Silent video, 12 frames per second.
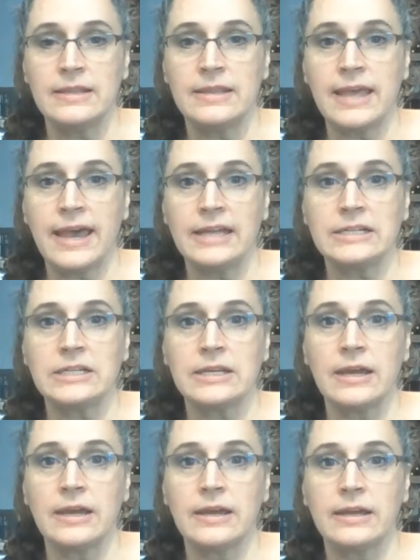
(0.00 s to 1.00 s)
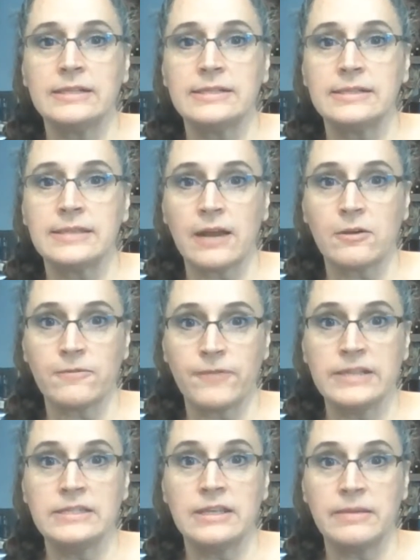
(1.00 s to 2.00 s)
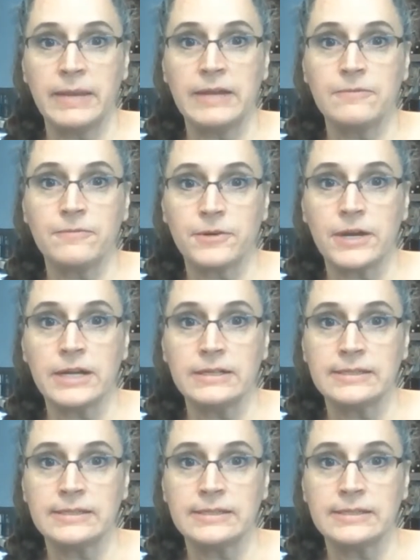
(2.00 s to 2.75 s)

that sacrifice He made for us.